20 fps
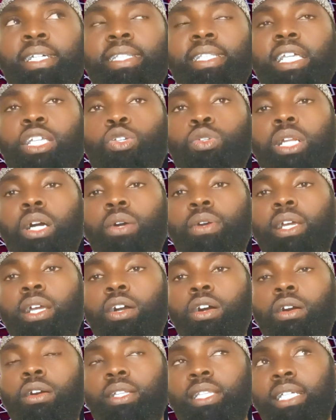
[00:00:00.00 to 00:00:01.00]
Then you now
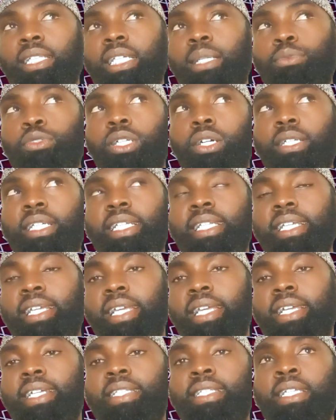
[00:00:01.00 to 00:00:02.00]
under them you now
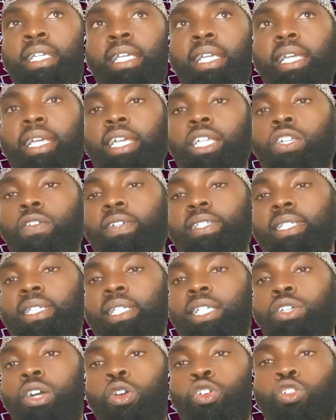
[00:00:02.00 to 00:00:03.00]
indicate each of the
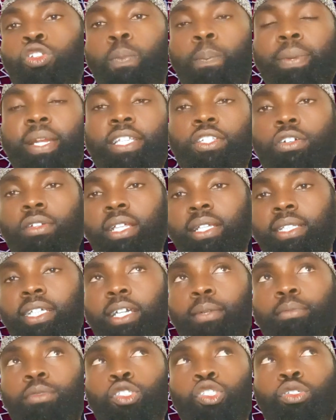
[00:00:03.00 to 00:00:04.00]
sentences you are going to place under
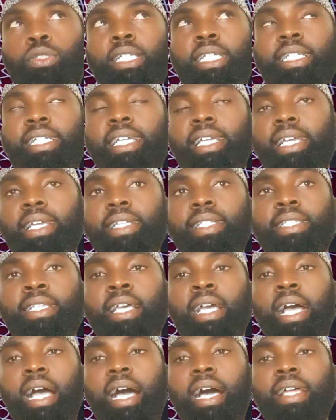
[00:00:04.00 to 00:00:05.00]
them should indicate
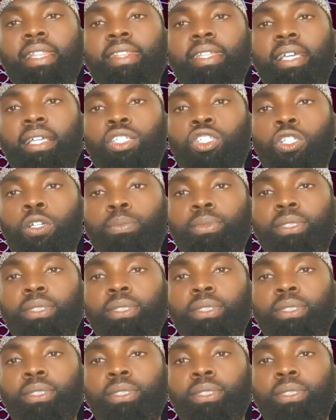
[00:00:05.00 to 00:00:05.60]
are they